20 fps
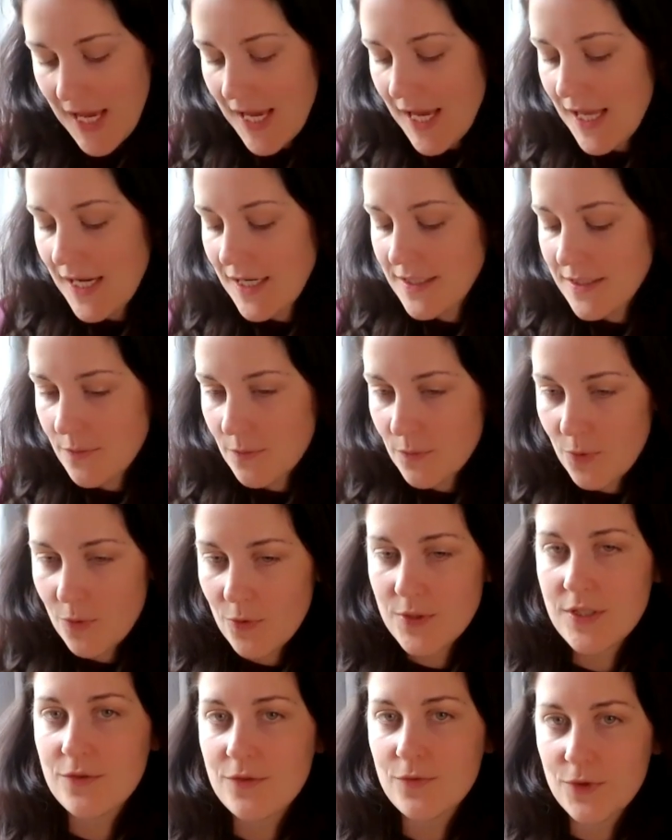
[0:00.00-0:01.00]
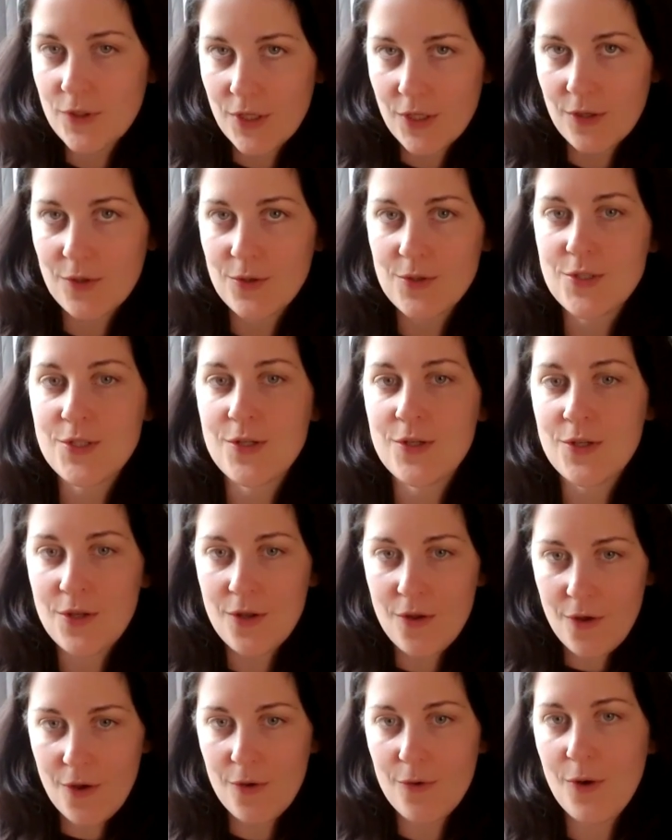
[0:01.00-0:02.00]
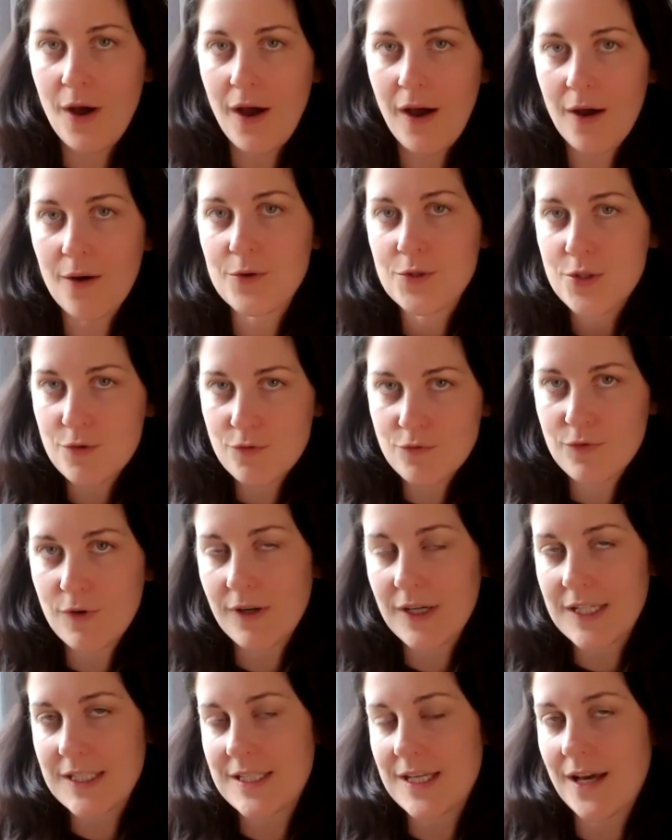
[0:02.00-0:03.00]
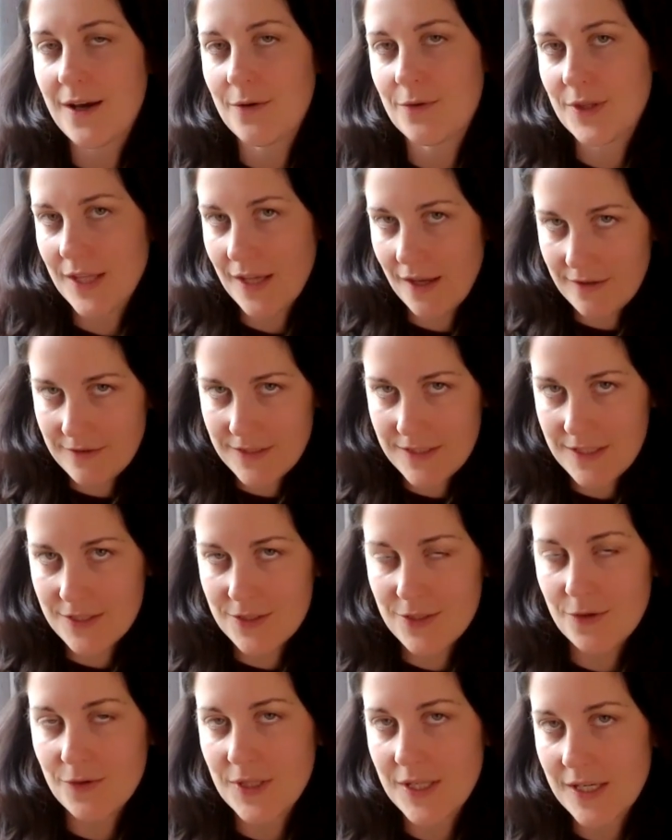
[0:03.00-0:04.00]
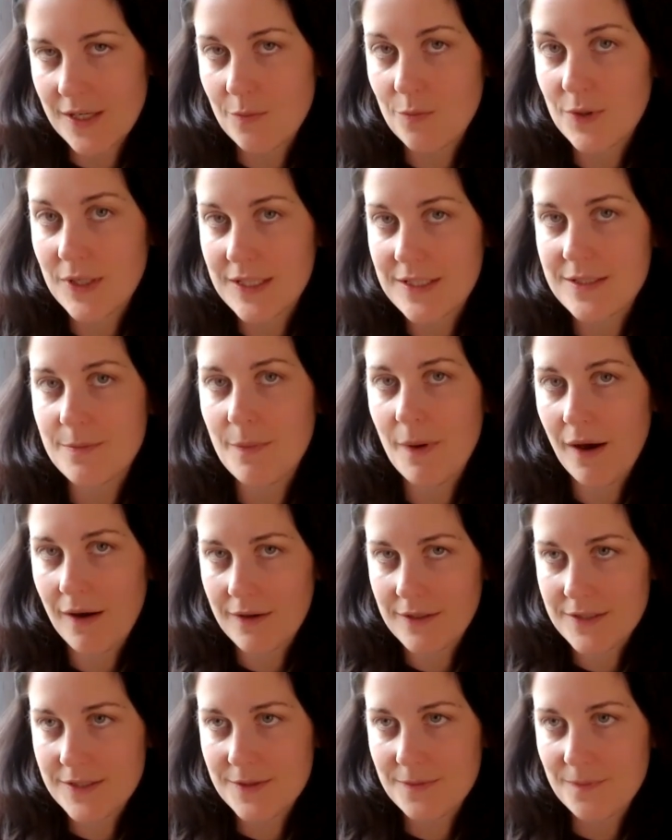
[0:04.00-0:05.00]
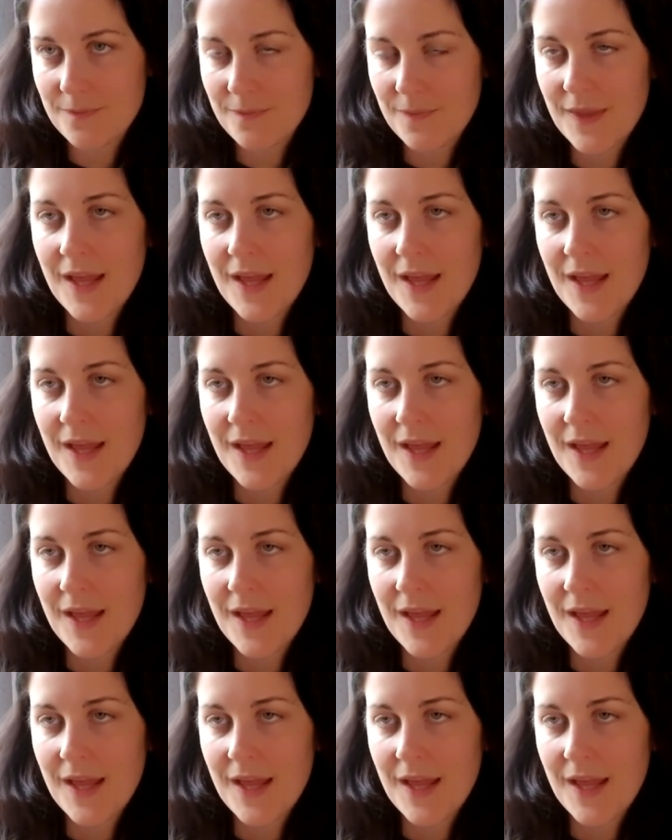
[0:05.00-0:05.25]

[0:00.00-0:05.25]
it is important for you to know how to write down the answer so that it brings marks.